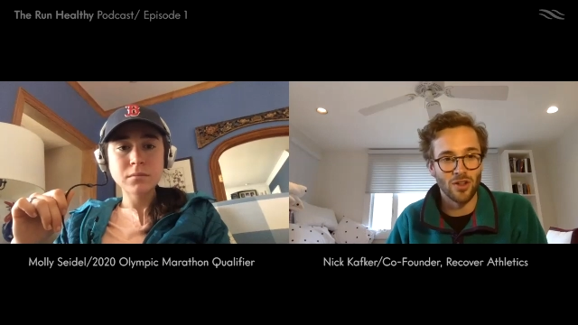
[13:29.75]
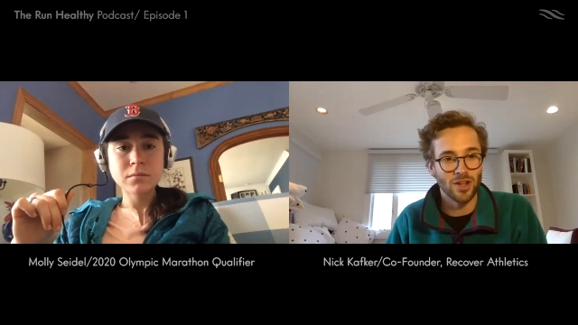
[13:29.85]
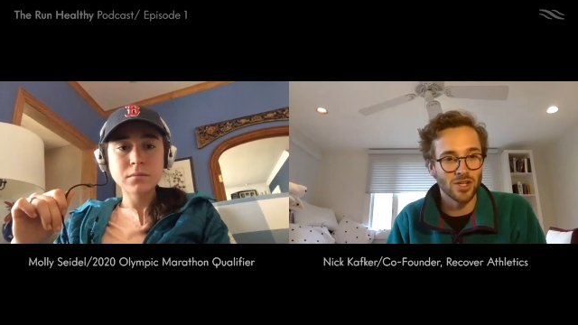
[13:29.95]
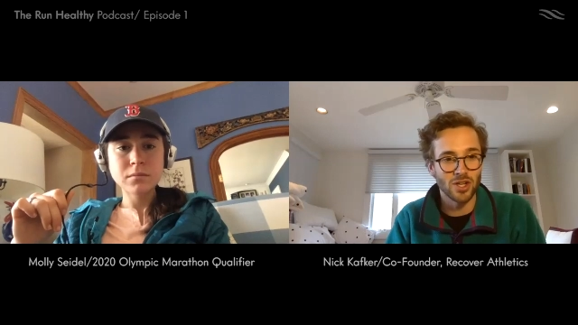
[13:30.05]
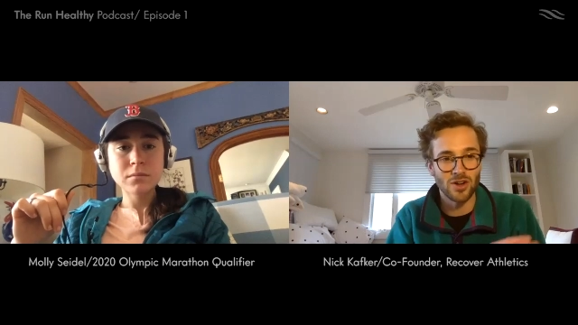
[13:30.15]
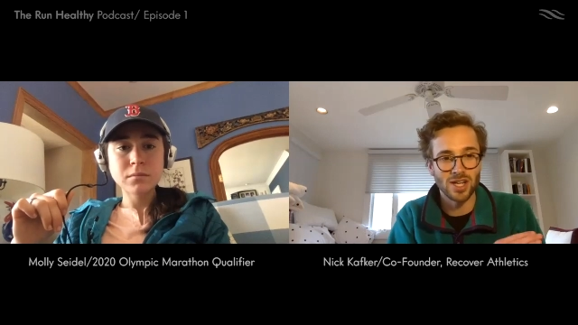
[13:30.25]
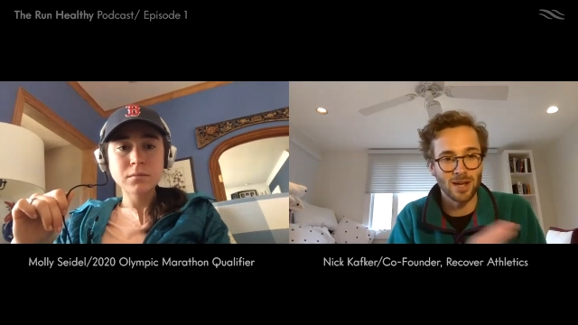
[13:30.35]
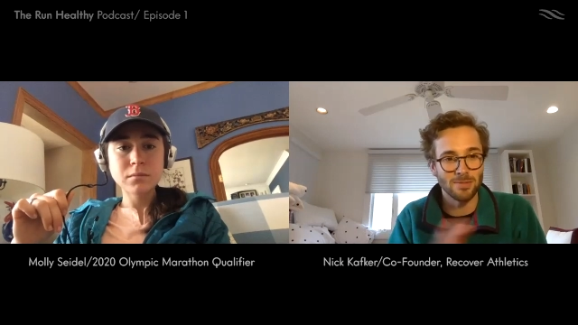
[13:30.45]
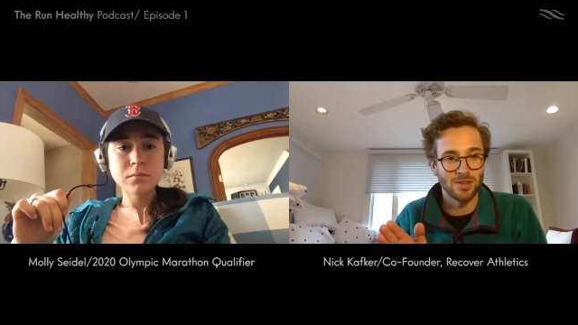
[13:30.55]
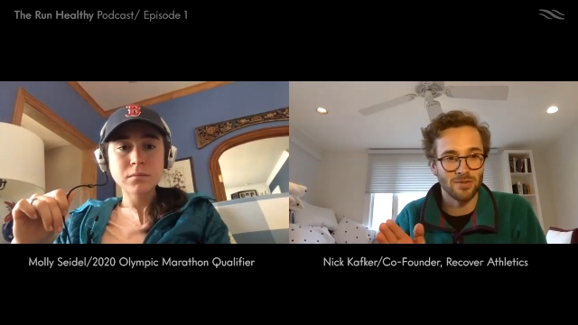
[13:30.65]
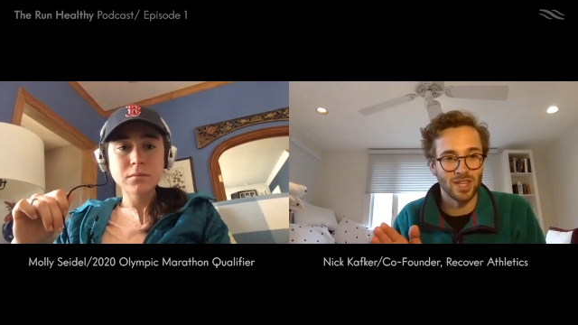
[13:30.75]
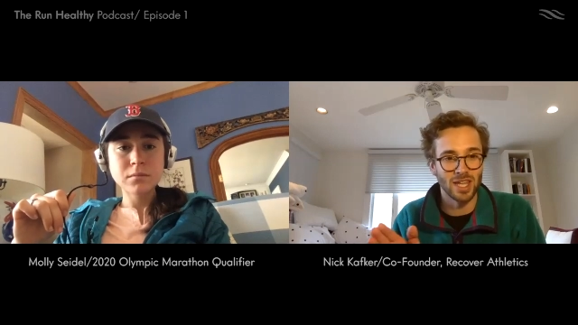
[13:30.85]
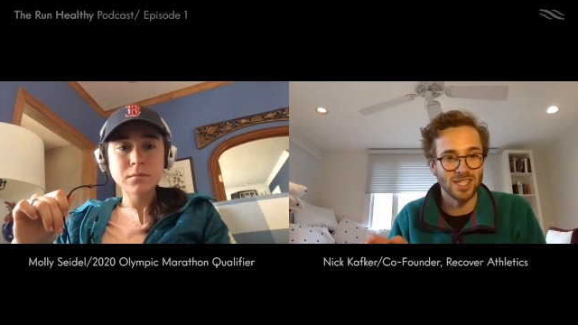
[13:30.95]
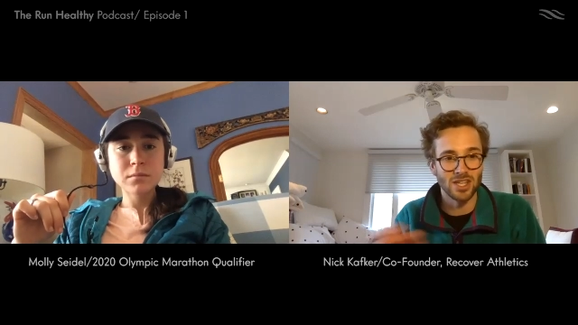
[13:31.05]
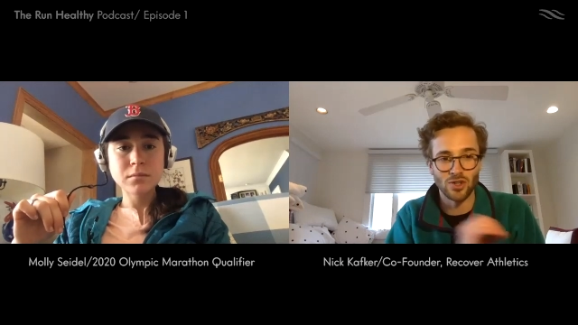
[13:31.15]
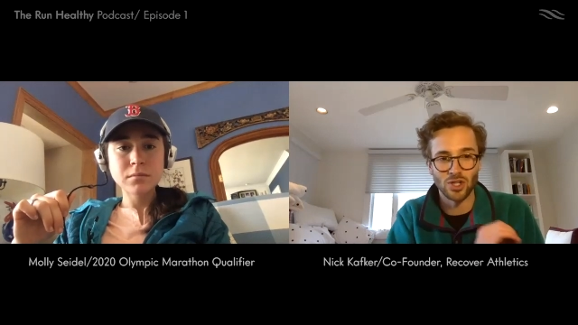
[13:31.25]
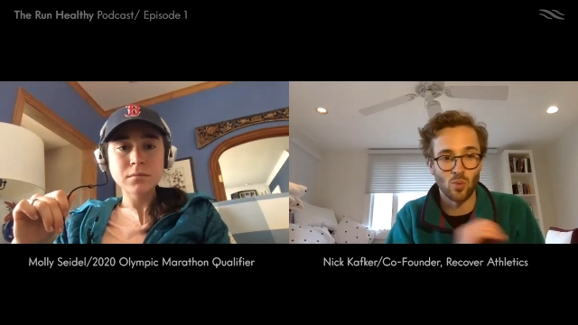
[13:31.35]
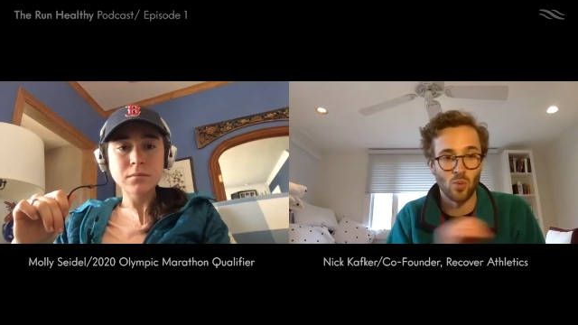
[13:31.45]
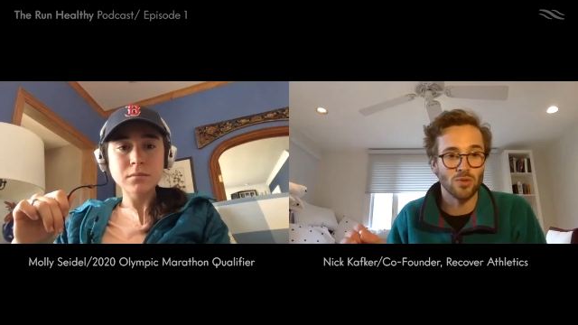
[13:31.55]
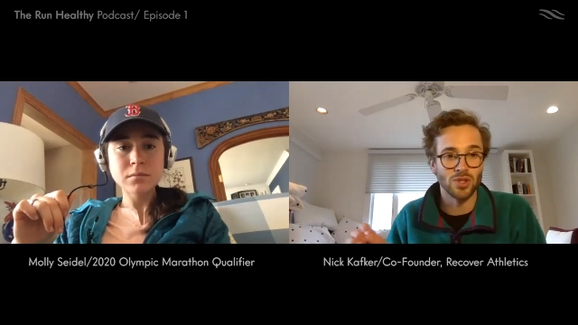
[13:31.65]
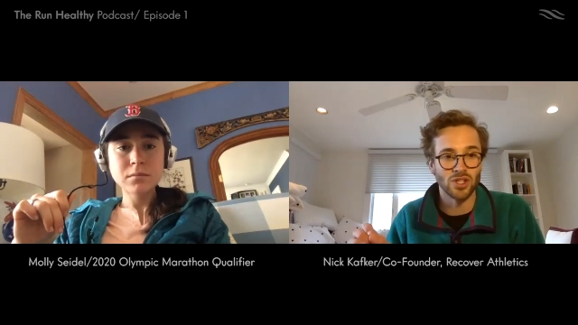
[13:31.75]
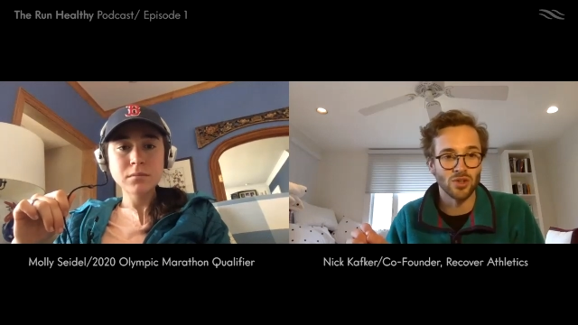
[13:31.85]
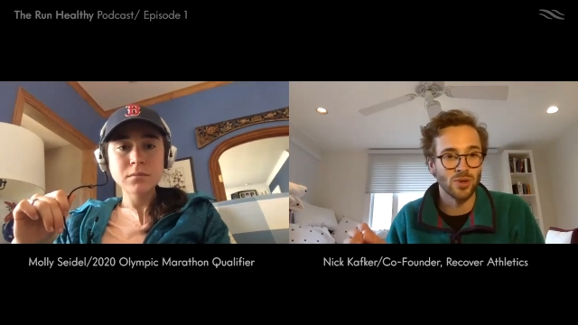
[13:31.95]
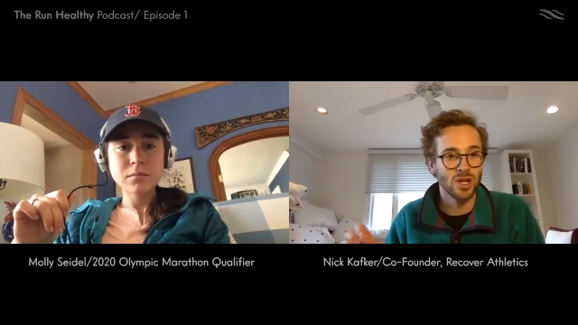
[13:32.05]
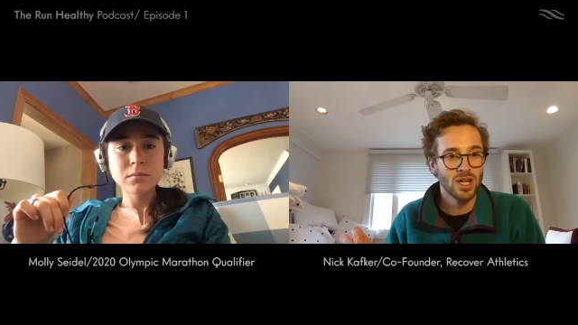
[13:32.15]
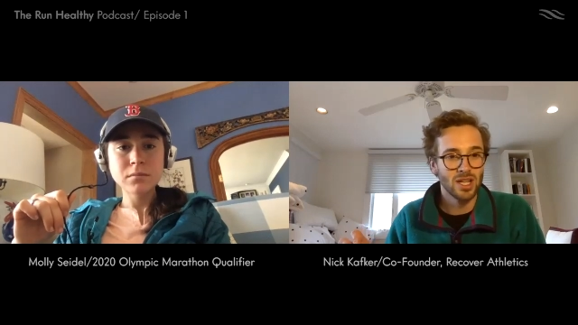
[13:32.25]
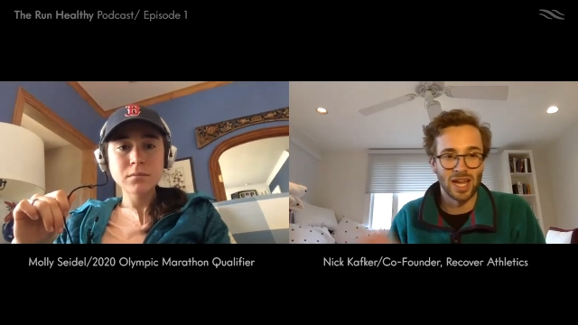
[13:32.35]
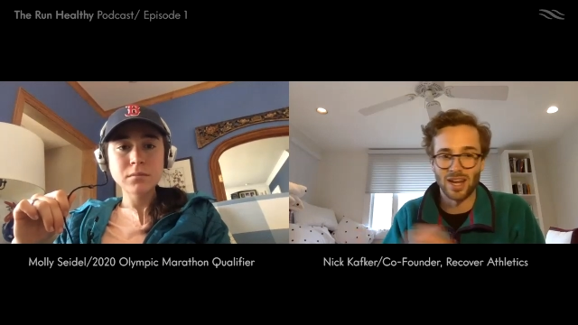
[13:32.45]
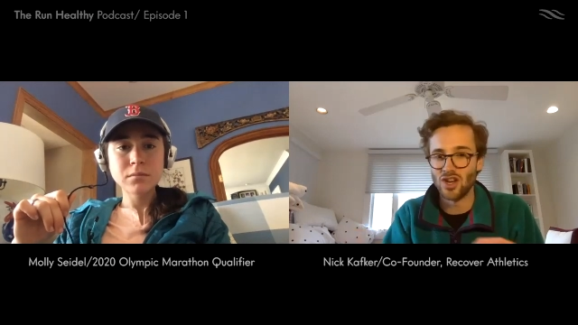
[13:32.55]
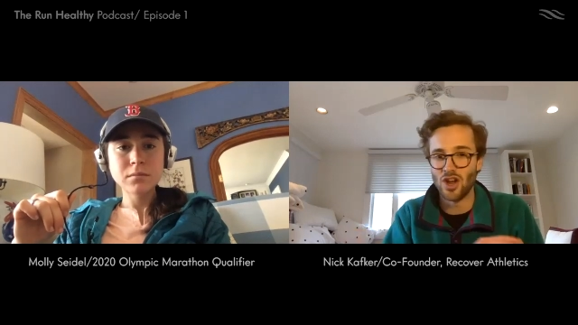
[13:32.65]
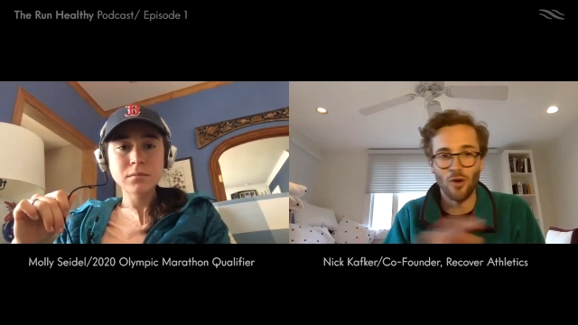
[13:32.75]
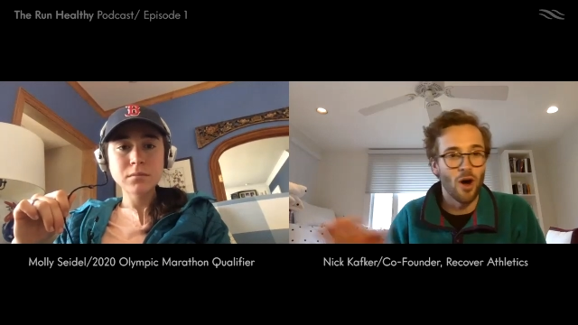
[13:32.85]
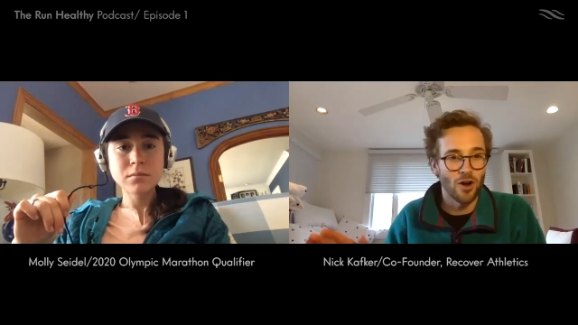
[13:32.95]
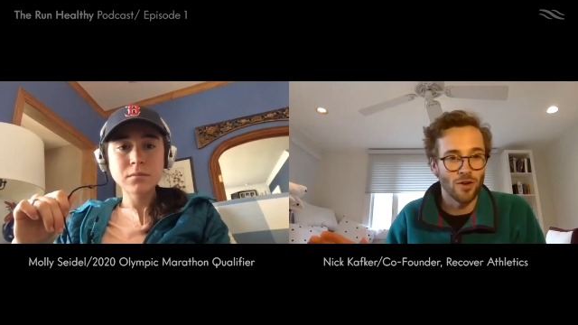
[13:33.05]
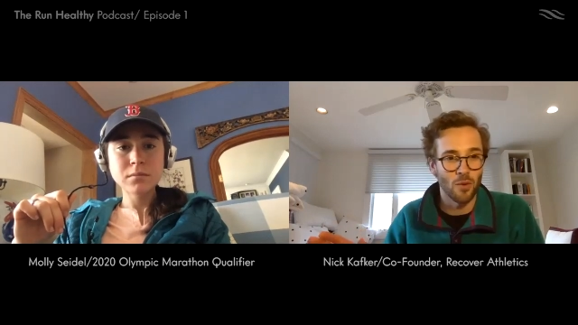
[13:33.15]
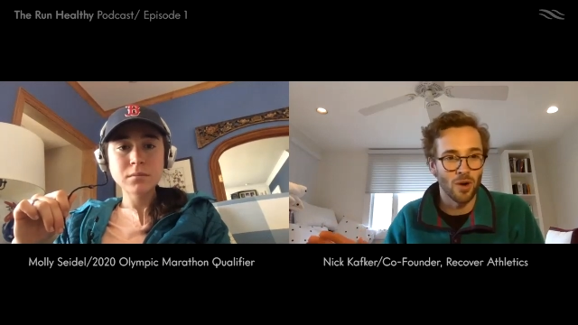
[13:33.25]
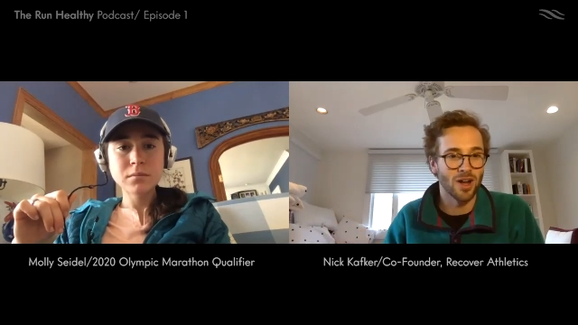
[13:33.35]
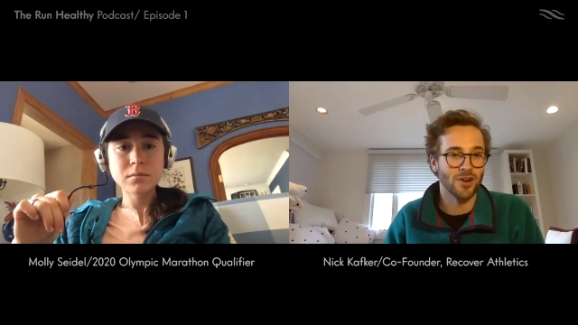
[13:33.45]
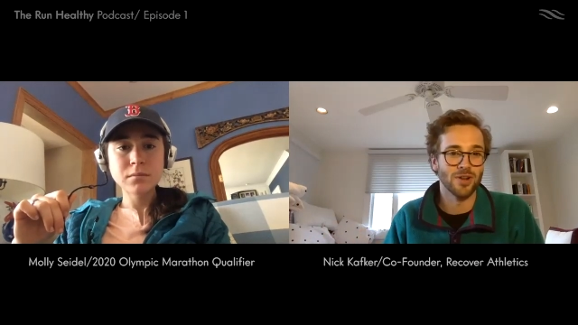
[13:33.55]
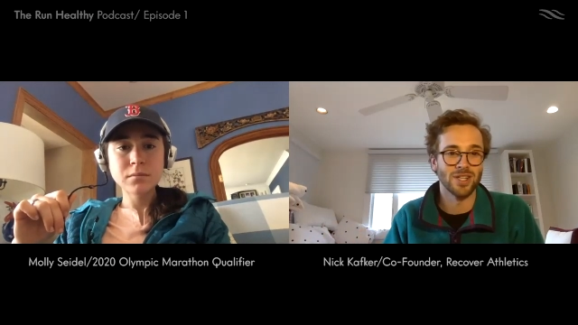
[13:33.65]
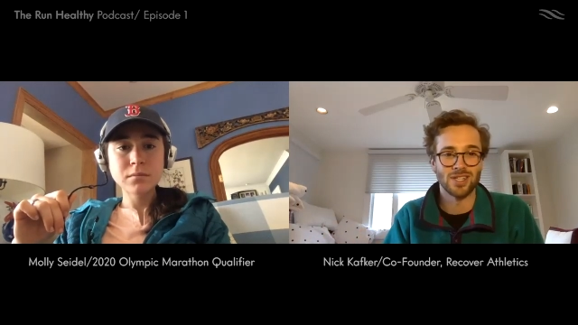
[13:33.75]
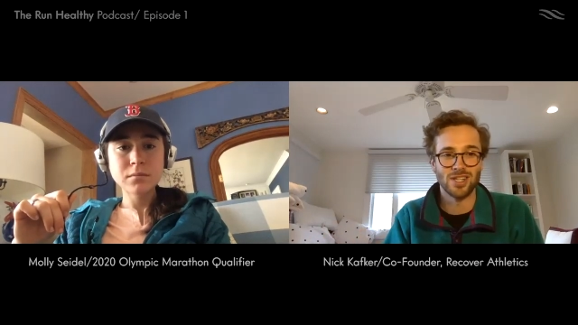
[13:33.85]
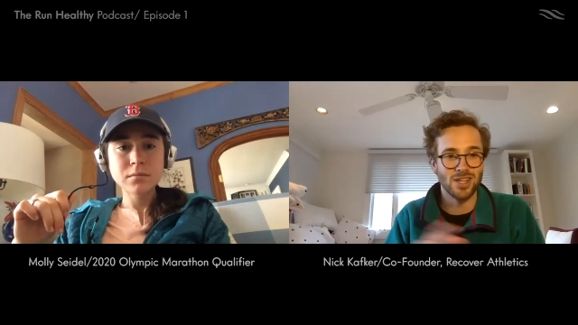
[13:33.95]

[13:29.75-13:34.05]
Speaker 1: are there certain types of things that you just won't do like no hard 400s